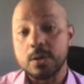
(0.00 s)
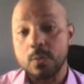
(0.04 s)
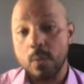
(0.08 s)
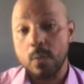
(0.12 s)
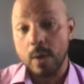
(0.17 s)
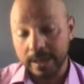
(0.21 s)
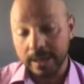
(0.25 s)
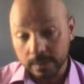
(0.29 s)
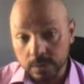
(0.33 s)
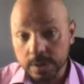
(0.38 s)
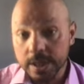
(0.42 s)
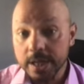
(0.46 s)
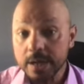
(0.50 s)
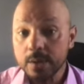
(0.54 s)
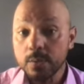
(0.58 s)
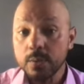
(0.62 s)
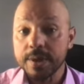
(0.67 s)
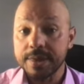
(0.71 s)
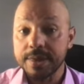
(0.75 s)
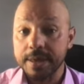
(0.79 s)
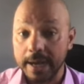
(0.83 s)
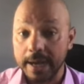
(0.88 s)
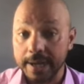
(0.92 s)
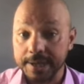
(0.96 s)
agree
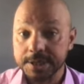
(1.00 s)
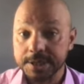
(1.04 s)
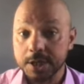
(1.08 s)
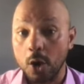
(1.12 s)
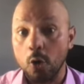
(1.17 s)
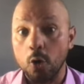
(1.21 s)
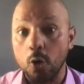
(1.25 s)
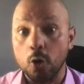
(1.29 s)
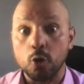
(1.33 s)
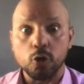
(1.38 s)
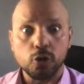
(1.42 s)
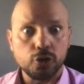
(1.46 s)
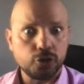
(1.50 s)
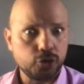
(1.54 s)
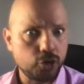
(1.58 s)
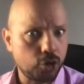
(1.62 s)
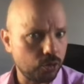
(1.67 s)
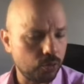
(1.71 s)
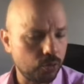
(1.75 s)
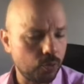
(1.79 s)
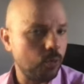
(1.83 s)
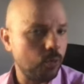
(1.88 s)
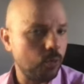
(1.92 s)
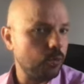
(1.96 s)
with us or
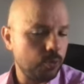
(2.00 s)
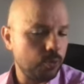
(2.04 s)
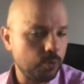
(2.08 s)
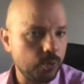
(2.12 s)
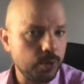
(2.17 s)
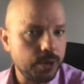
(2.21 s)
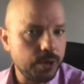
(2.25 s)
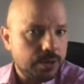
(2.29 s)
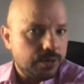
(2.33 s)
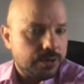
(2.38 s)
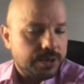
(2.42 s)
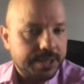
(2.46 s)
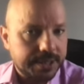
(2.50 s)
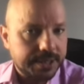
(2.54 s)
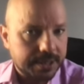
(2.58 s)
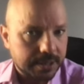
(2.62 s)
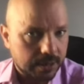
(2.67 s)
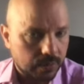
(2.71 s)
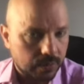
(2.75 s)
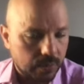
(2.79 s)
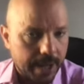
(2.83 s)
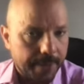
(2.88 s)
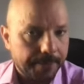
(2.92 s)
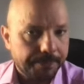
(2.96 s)
you
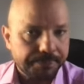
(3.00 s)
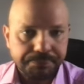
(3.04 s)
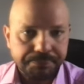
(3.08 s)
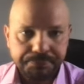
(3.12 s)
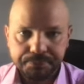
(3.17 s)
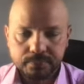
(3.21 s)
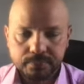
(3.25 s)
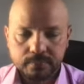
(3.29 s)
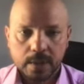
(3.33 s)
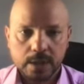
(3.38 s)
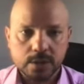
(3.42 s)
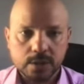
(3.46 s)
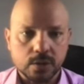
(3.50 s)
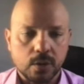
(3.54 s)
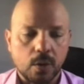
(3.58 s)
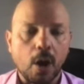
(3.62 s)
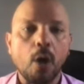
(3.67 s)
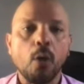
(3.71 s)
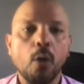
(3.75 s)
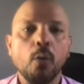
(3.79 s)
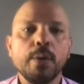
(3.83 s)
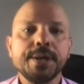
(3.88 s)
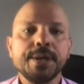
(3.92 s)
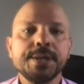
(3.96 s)
disagree. So
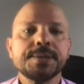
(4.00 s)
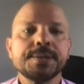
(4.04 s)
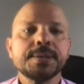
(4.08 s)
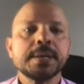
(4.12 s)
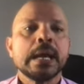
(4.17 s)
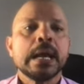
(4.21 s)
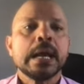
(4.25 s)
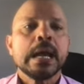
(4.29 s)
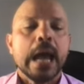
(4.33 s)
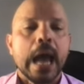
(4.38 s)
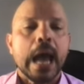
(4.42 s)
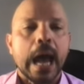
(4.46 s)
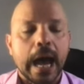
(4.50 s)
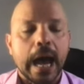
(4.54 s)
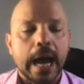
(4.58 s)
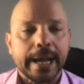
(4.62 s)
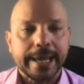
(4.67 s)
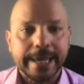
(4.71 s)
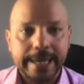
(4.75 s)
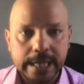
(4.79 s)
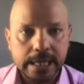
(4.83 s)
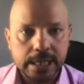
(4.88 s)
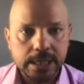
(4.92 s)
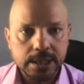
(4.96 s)
always
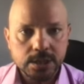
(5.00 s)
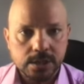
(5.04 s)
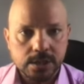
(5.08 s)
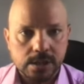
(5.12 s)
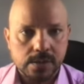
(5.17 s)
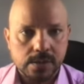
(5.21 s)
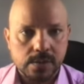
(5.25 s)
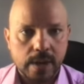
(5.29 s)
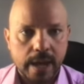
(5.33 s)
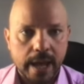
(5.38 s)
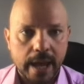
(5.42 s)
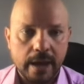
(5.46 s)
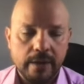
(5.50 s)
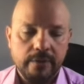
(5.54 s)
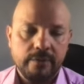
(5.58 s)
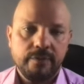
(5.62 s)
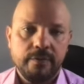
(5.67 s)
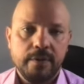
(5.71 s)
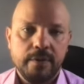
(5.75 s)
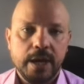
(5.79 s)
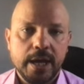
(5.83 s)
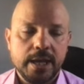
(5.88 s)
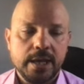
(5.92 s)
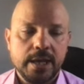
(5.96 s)
keen to have
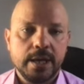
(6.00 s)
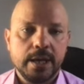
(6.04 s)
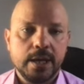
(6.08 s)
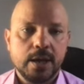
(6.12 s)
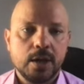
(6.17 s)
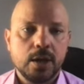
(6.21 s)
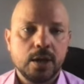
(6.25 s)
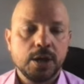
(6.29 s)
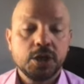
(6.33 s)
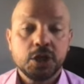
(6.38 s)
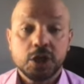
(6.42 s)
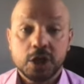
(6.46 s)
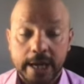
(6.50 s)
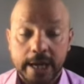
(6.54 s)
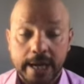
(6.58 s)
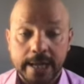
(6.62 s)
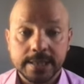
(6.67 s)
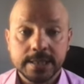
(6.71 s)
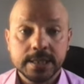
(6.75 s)
a chat